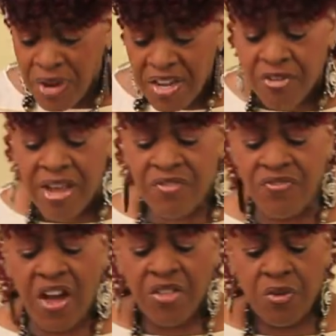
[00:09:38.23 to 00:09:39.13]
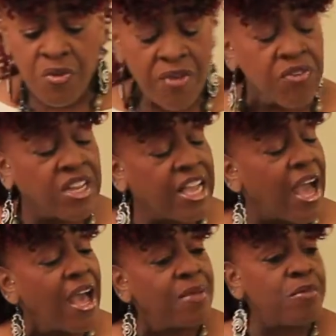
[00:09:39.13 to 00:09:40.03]
great-grandfather, Reverend
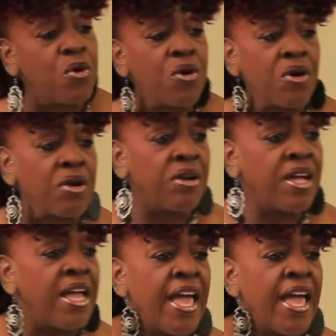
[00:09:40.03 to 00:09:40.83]
Guy Moore,